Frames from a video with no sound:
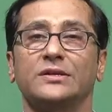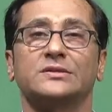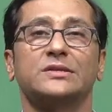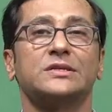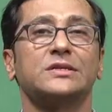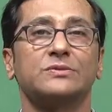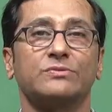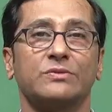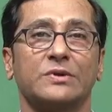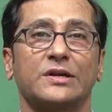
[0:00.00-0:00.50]

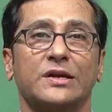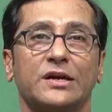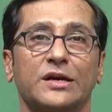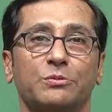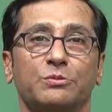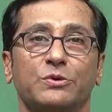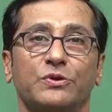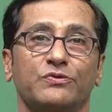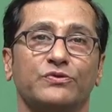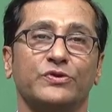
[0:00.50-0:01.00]
results will
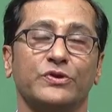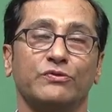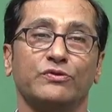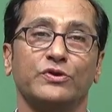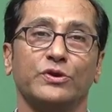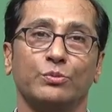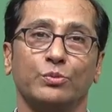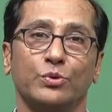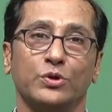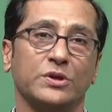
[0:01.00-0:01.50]
not be
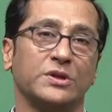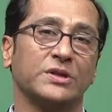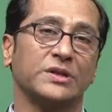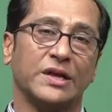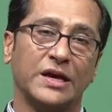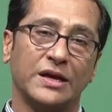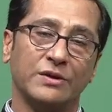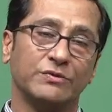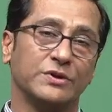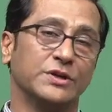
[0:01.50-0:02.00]
favorable
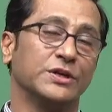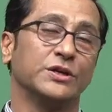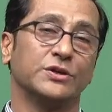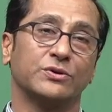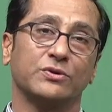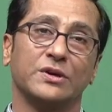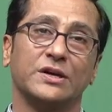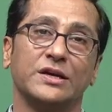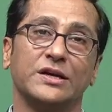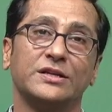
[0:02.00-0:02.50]
then we
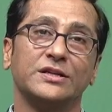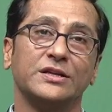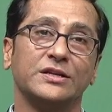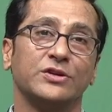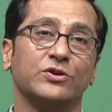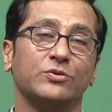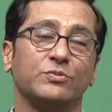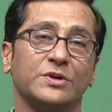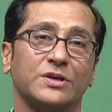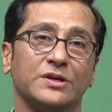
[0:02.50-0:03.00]
need to learn the
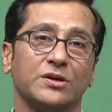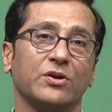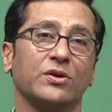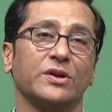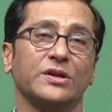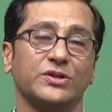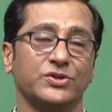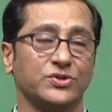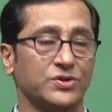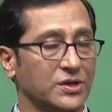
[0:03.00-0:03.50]
domain
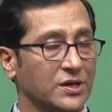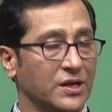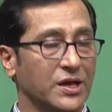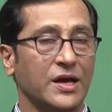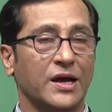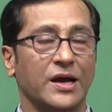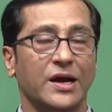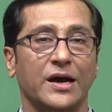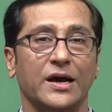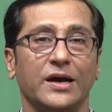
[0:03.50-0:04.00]
knowledge
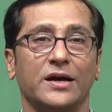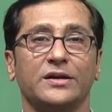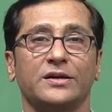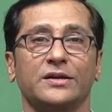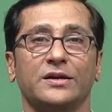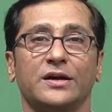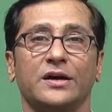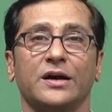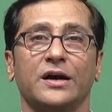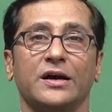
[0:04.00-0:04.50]

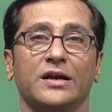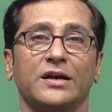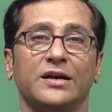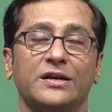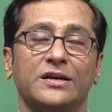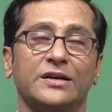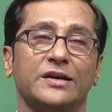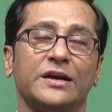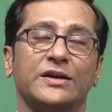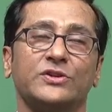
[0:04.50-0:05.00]
and
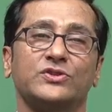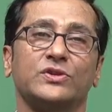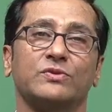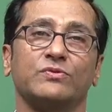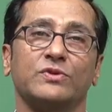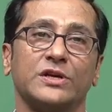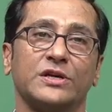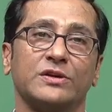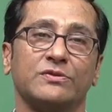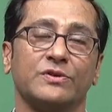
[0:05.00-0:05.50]
earlier
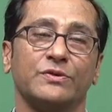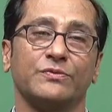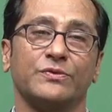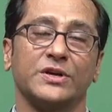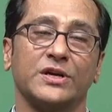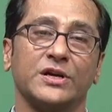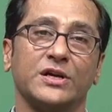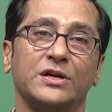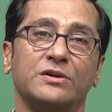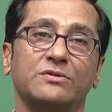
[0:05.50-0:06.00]
lecture whatever
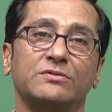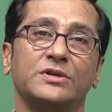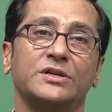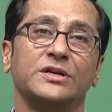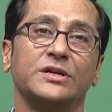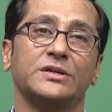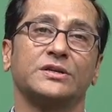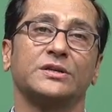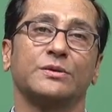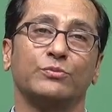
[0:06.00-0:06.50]
we have
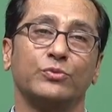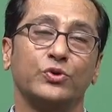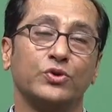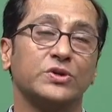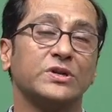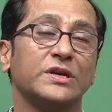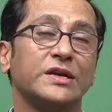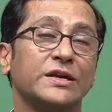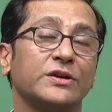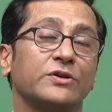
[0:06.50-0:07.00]
covered it's
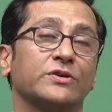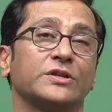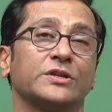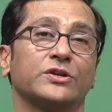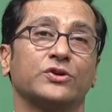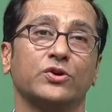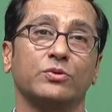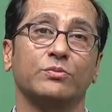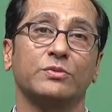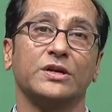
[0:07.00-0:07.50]
mostly on
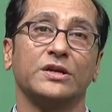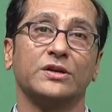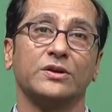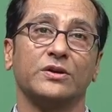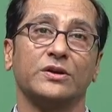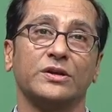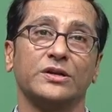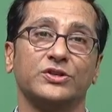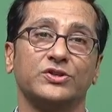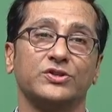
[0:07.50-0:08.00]
the domain
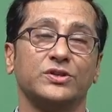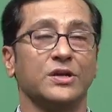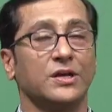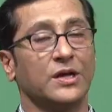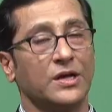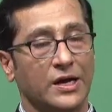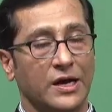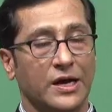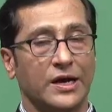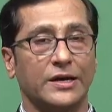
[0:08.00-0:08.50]
knowledge
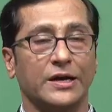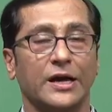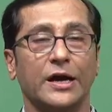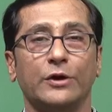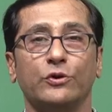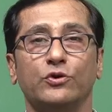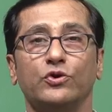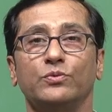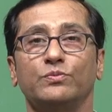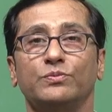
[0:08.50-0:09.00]
and
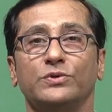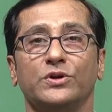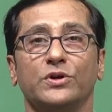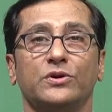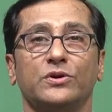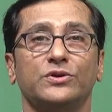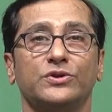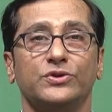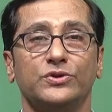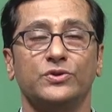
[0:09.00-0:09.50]
i hope
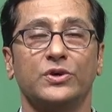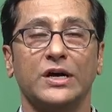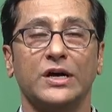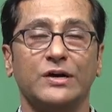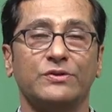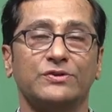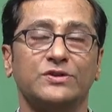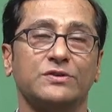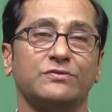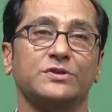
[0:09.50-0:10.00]
now you
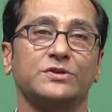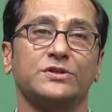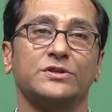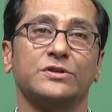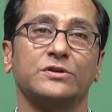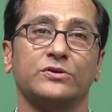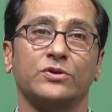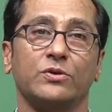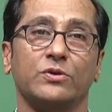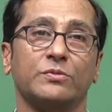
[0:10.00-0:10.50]
have
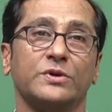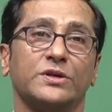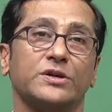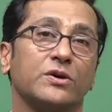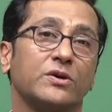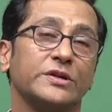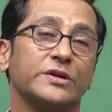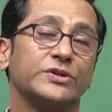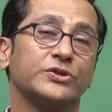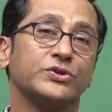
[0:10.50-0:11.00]
sufficient
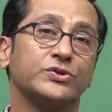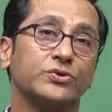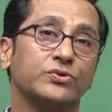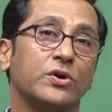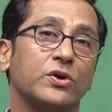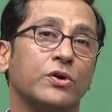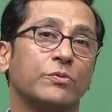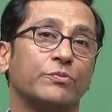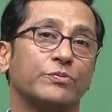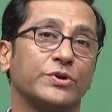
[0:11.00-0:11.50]
domain knowledge
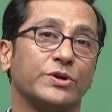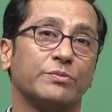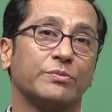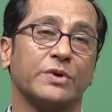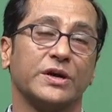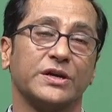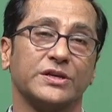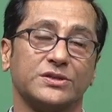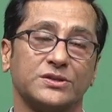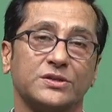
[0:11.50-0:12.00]
to
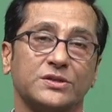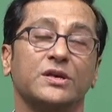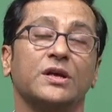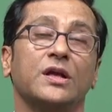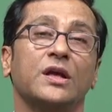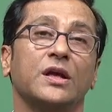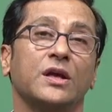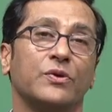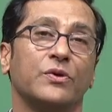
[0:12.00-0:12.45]
optimize